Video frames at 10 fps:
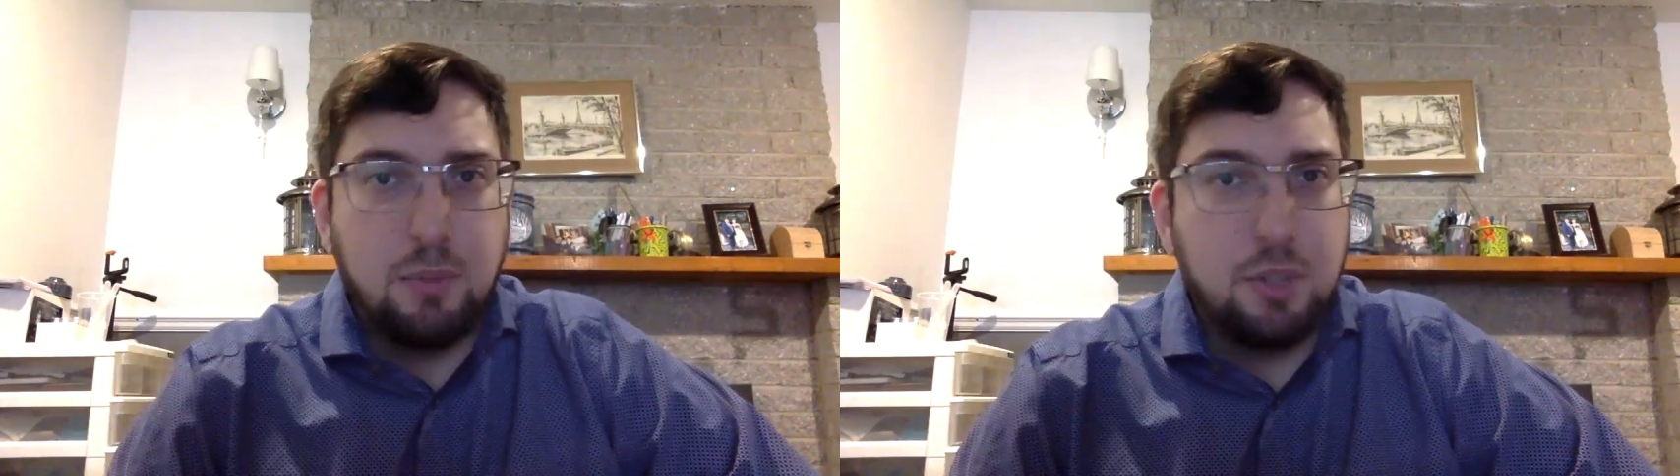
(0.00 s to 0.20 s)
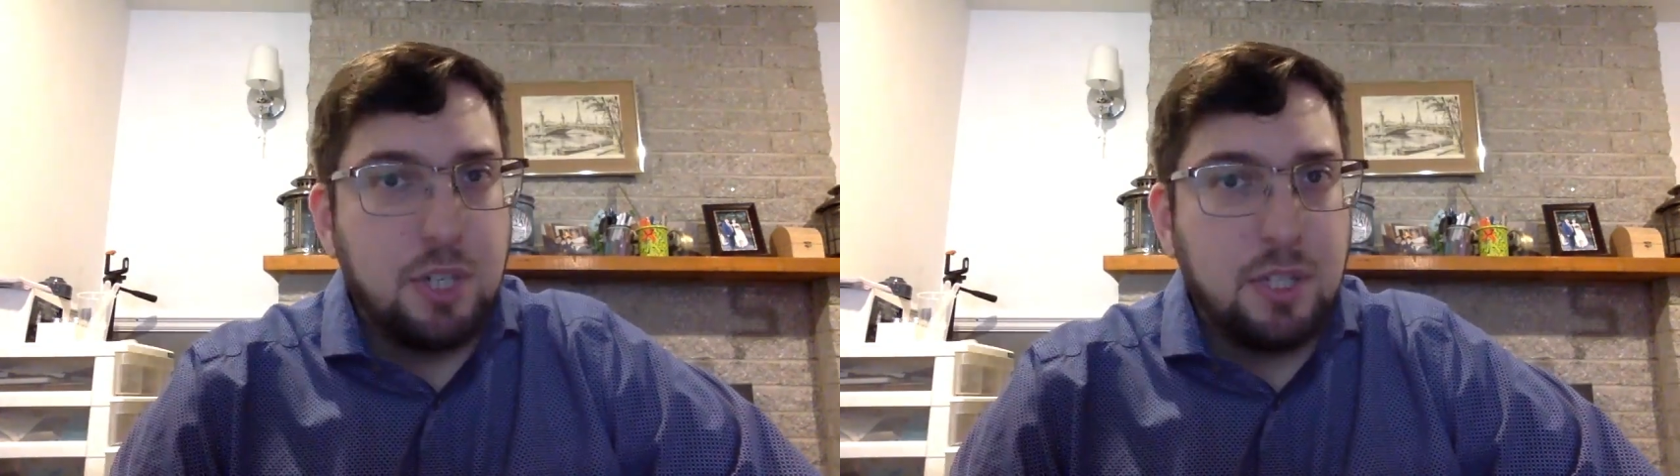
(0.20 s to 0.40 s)

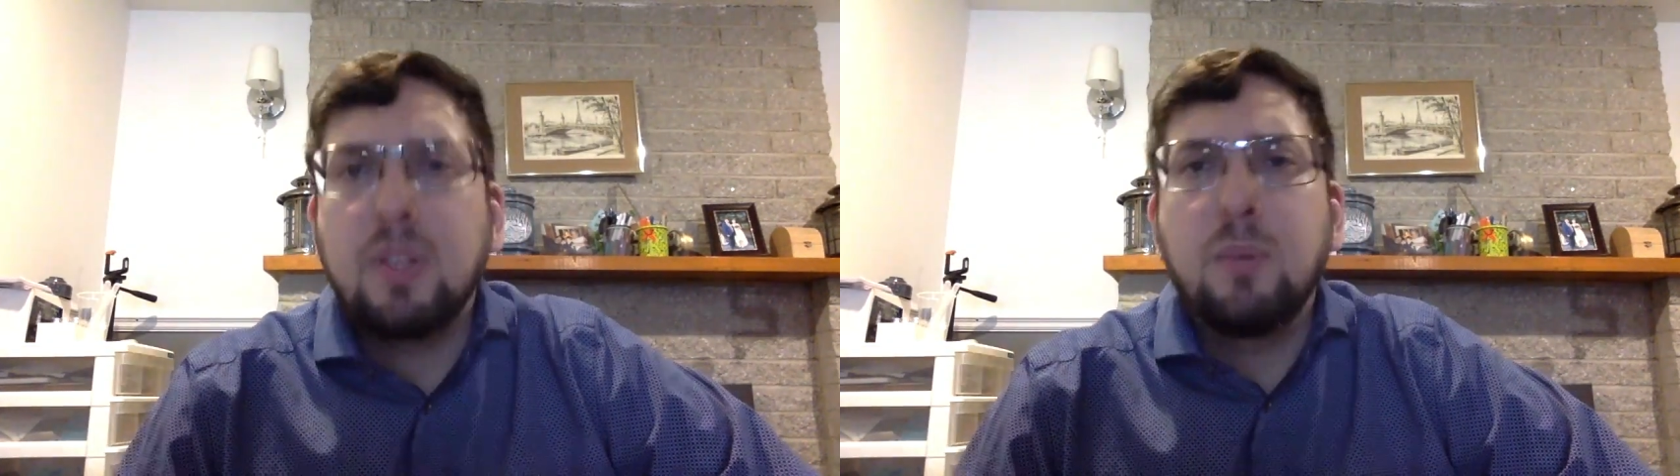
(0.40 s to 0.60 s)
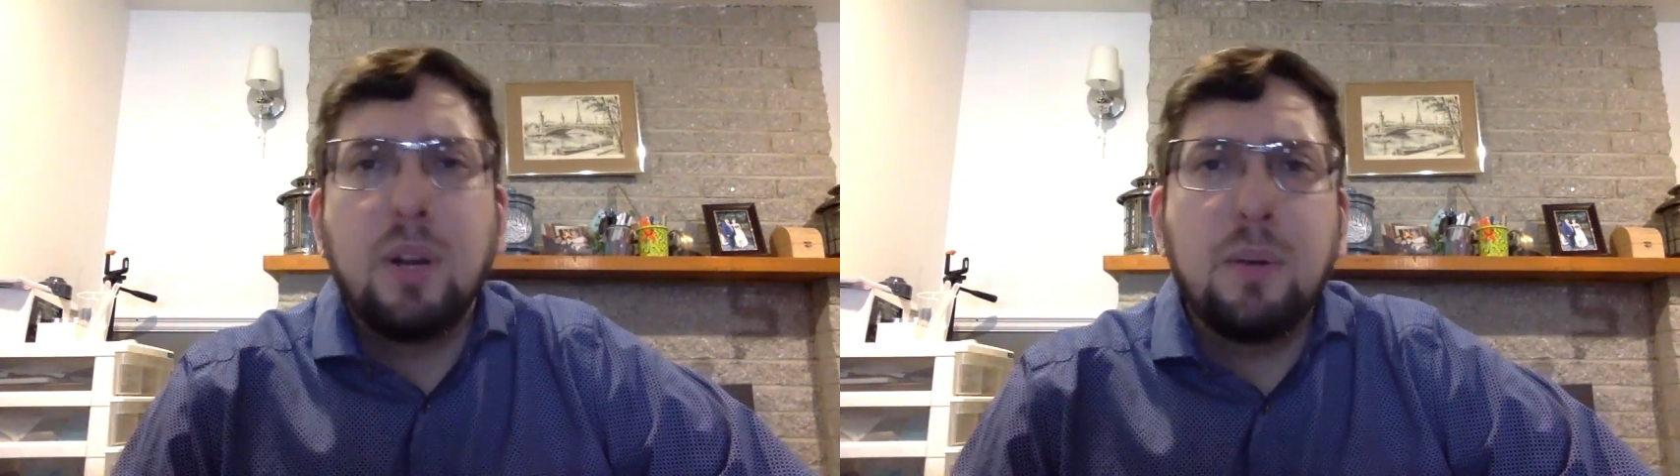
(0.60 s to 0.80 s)
project.
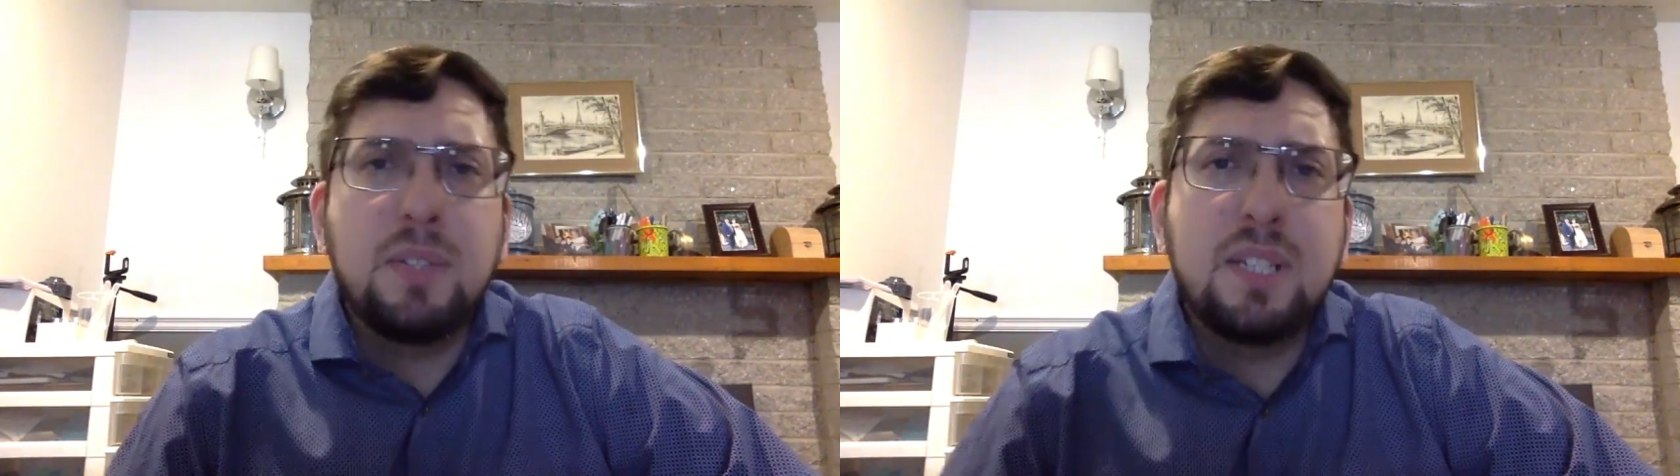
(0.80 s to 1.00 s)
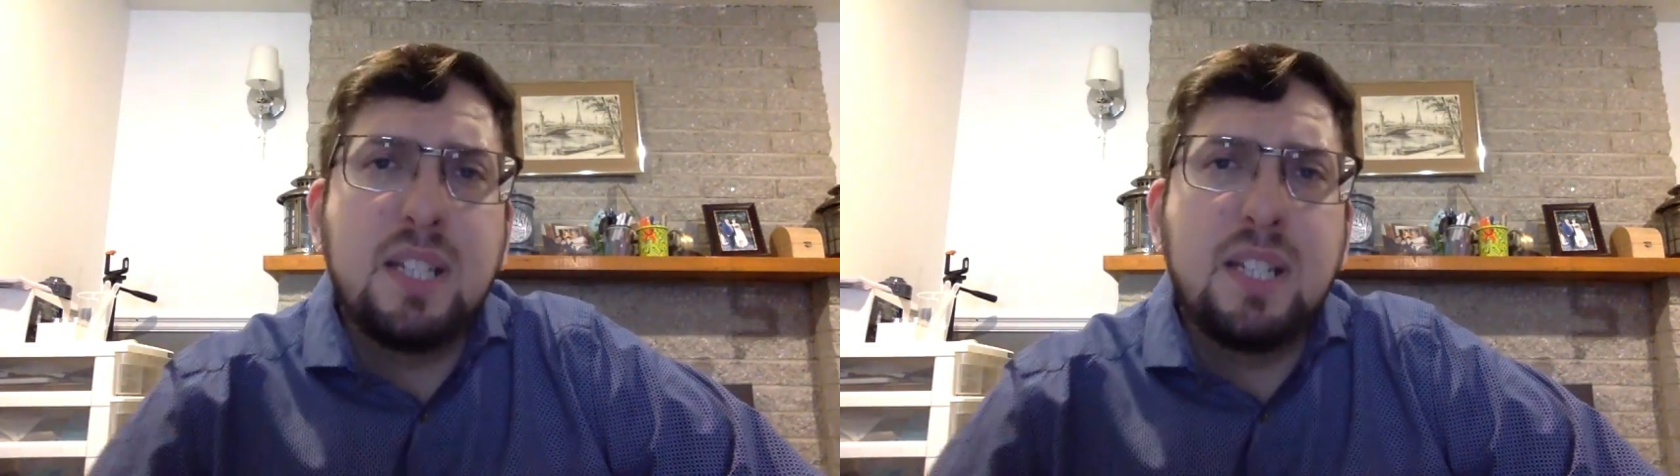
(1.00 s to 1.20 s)
Where I
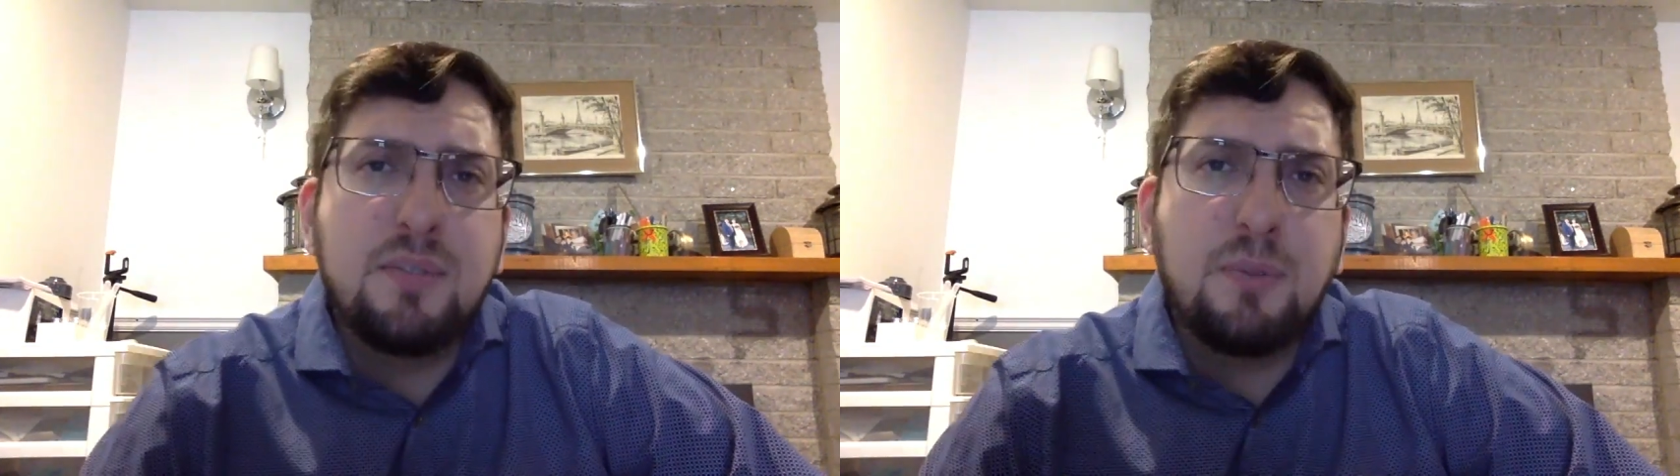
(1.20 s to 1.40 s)
would see this